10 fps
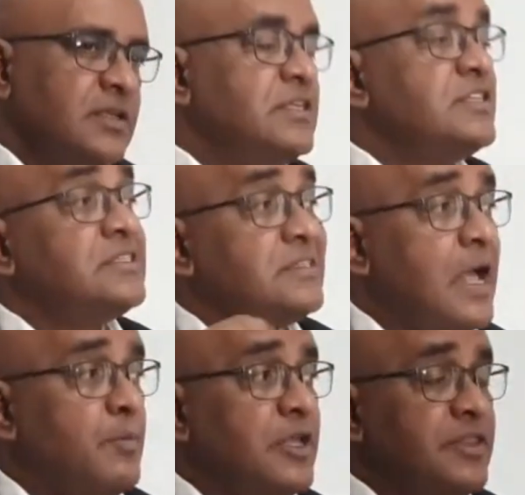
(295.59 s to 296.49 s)
to
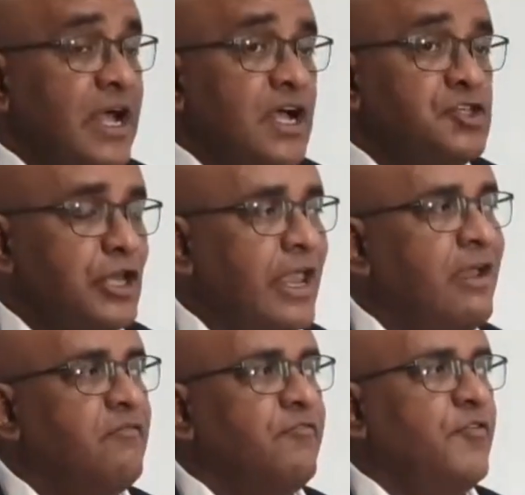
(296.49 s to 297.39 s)
sabotage
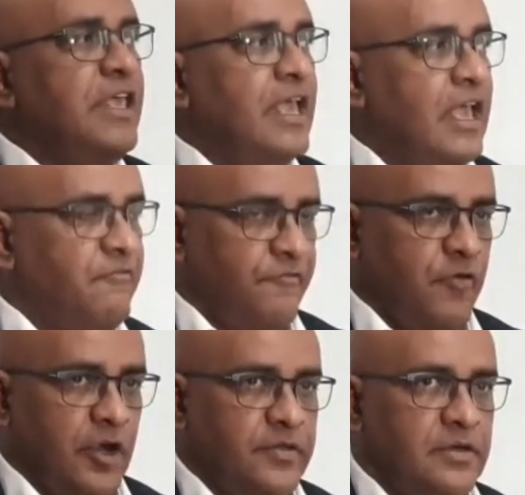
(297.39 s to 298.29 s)
every
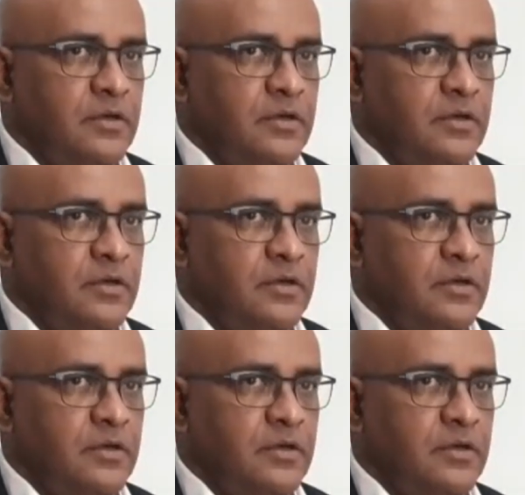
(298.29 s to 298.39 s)
effort